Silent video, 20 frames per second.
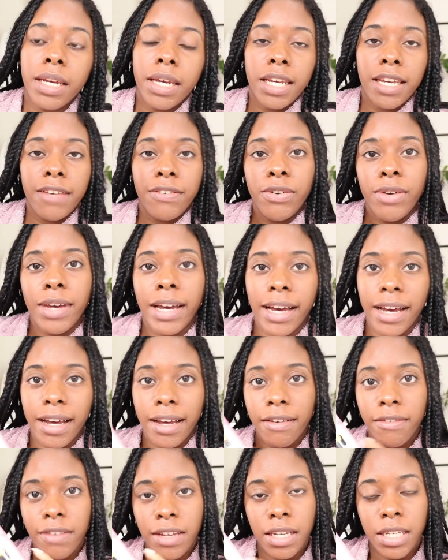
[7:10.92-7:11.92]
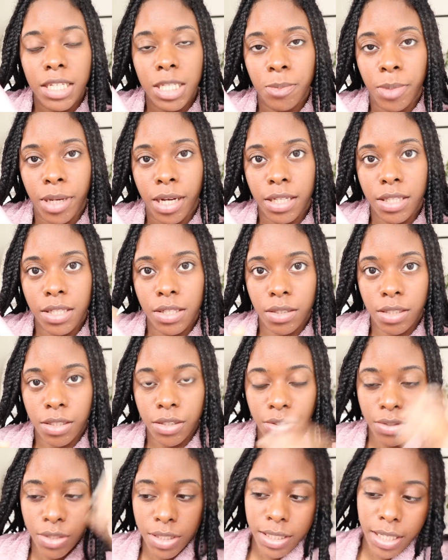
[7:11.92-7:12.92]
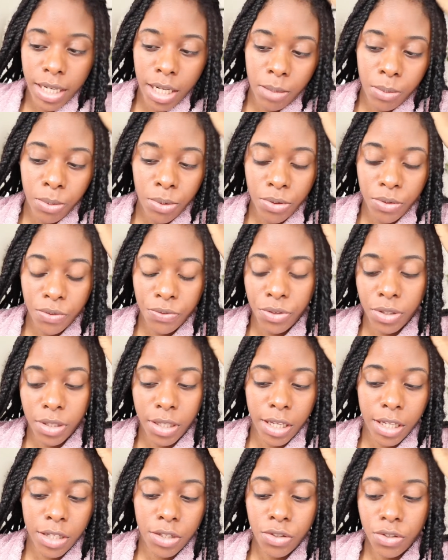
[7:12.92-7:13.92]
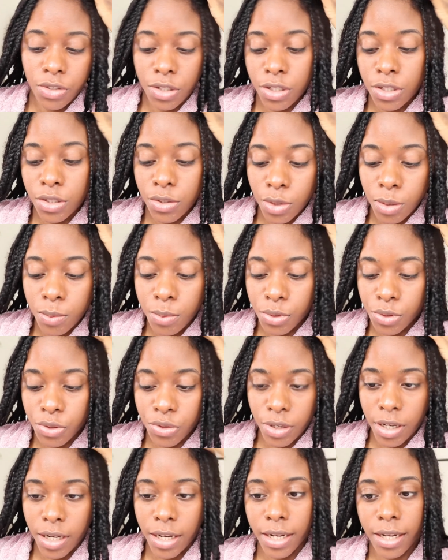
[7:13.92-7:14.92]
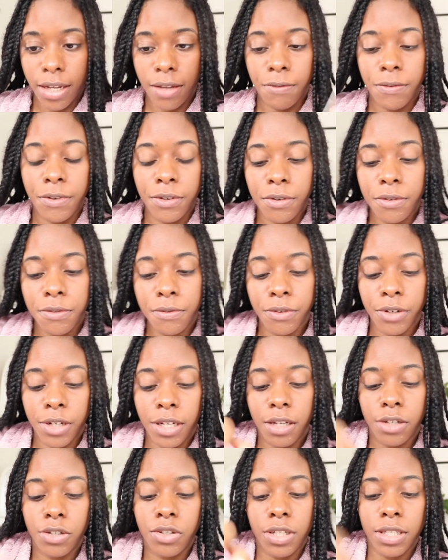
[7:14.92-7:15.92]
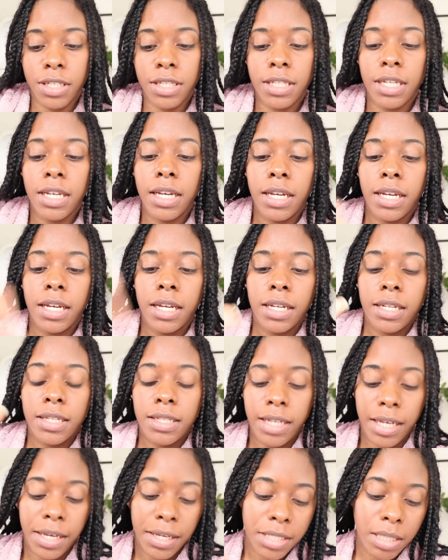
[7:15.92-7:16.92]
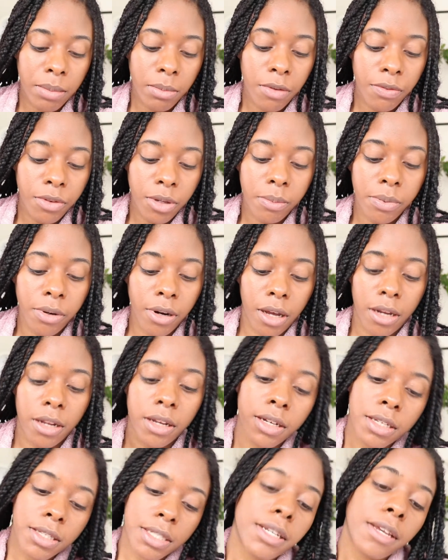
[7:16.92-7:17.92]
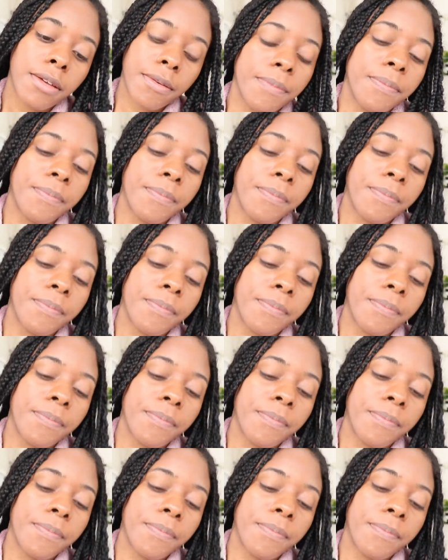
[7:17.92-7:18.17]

If you have any spots on your scalp where you feel like it's just super dry, feel free to just take some of your product